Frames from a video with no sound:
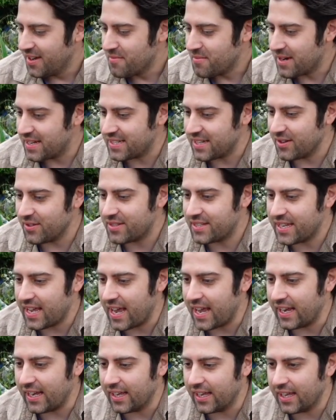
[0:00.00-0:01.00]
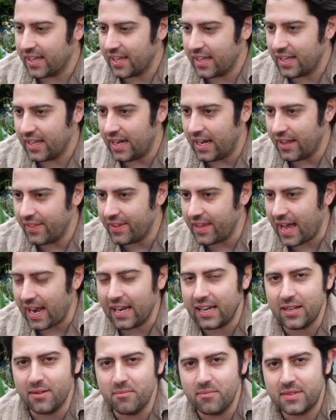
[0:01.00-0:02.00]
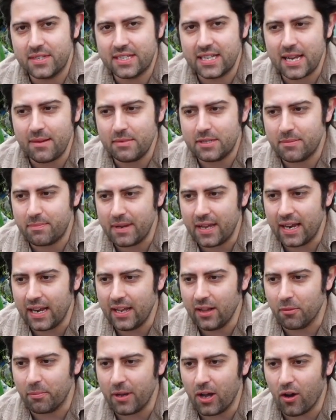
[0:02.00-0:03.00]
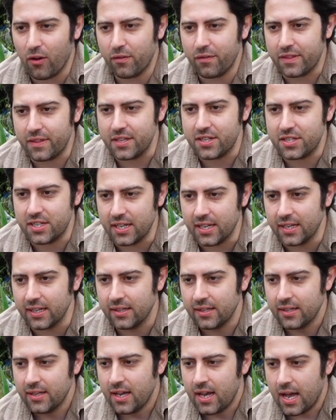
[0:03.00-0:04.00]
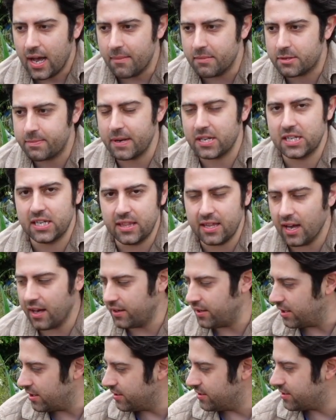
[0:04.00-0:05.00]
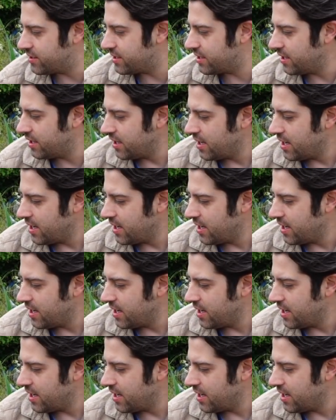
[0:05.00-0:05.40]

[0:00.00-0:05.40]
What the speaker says: But as I was saying, the alliums seem to be a little bit off this year, especially the onions.